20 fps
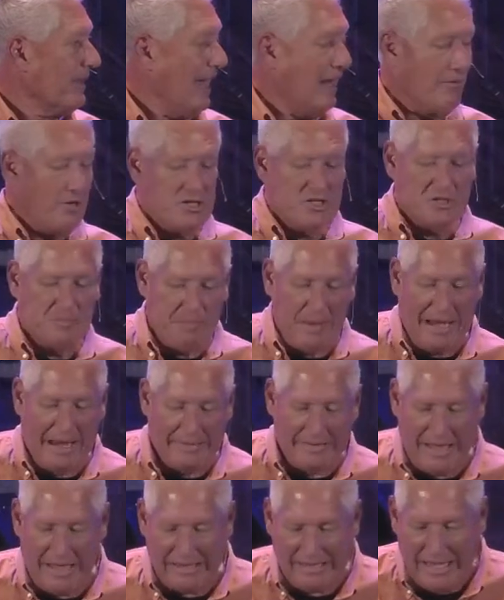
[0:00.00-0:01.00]
How do I
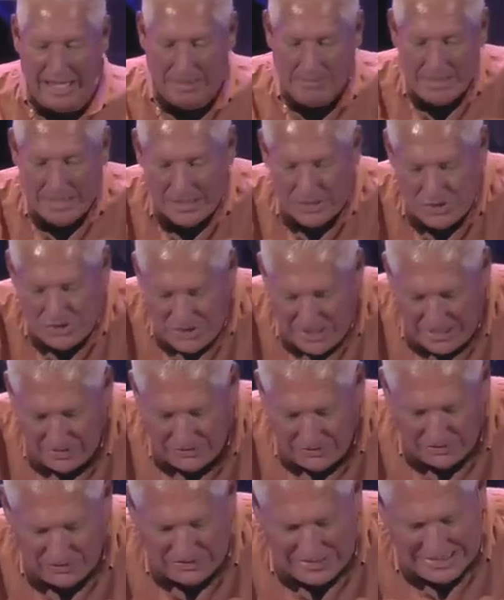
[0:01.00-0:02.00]
span that gap?
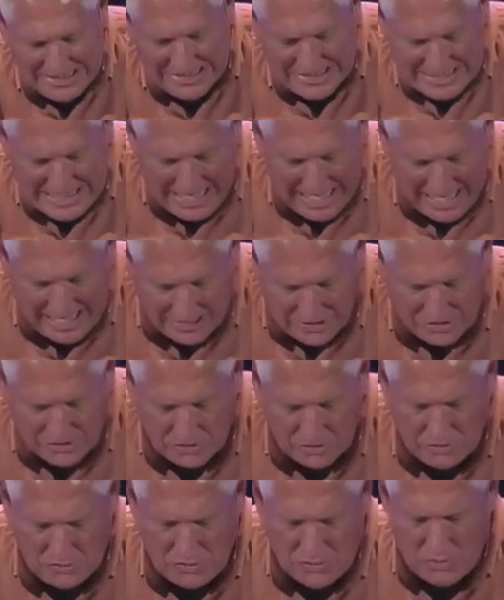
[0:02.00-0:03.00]
Jesus is the
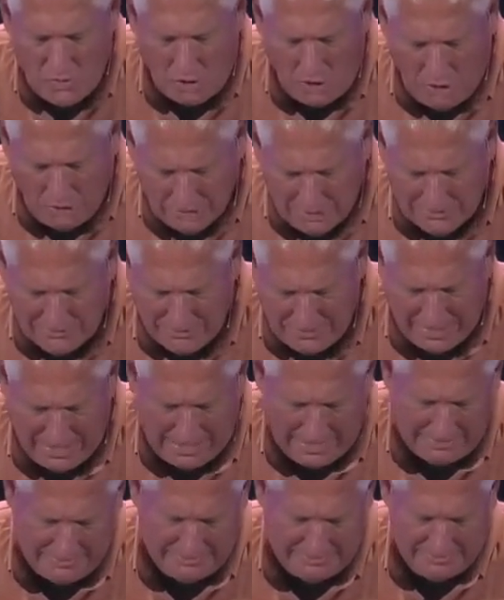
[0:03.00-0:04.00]
answer to all of
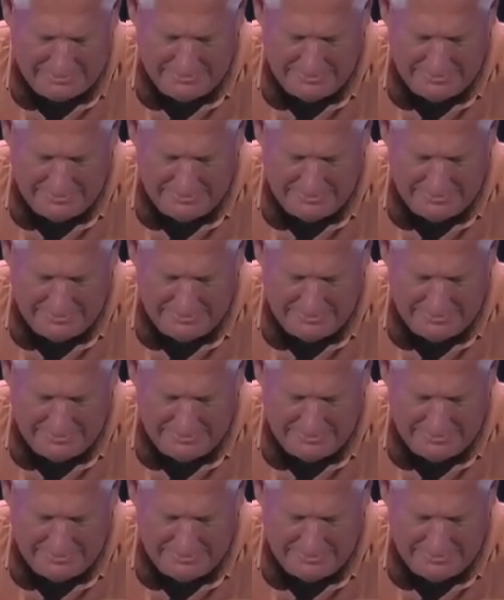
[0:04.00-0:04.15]
that.